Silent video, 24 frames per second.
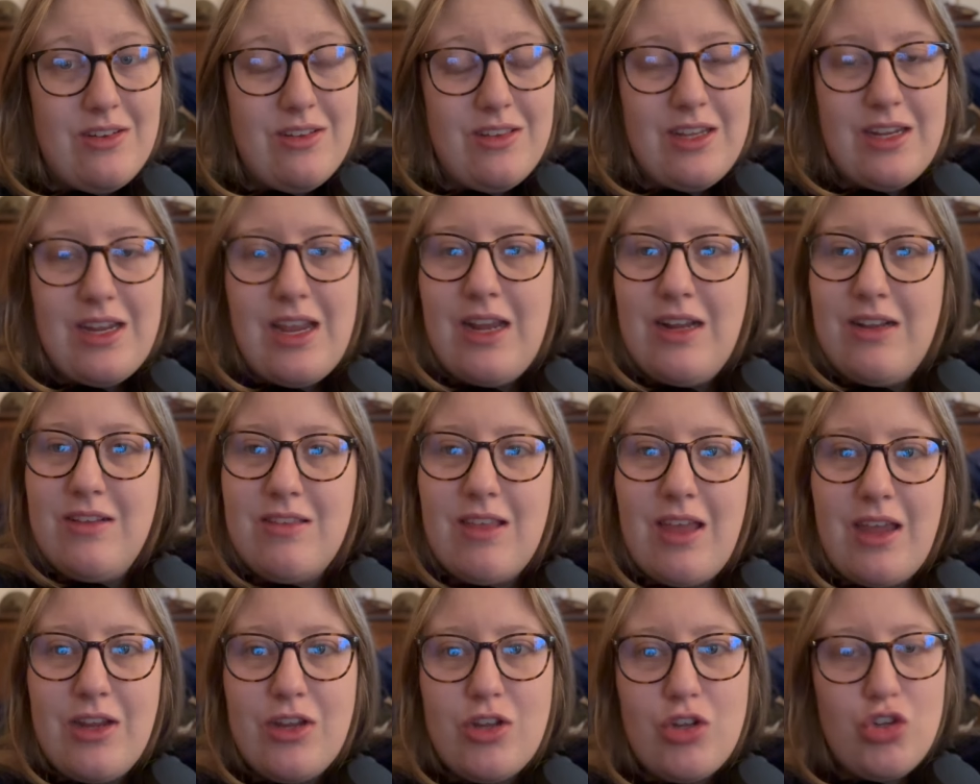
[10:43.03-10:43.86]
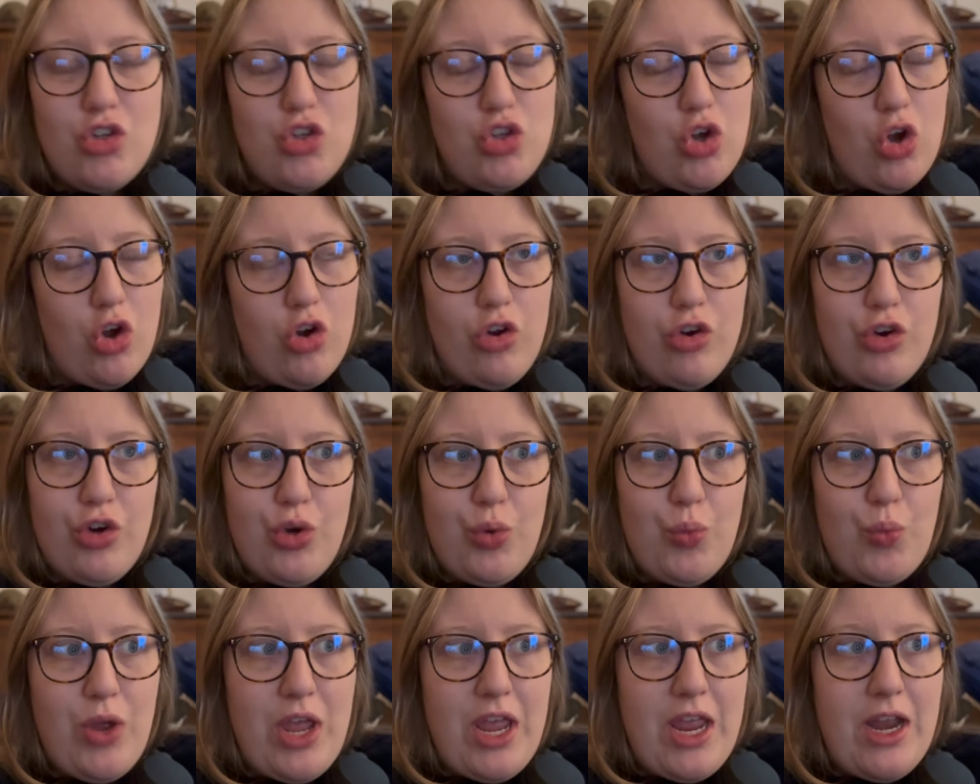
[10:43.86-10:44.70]
the king's like, you're not gonna
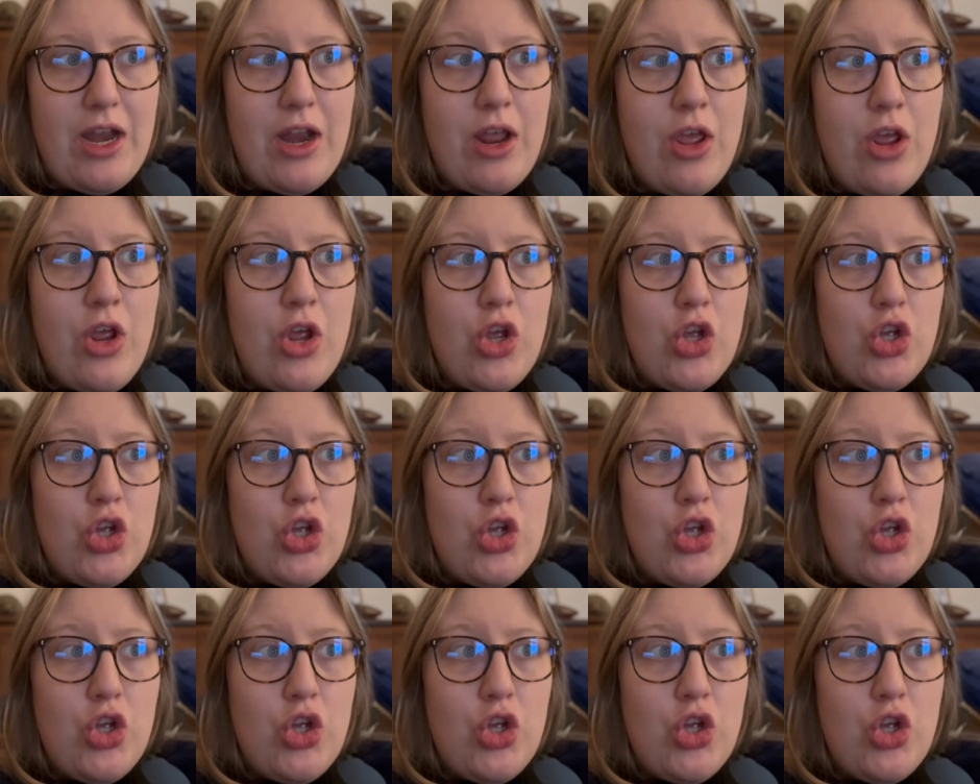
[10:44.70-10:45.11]
win.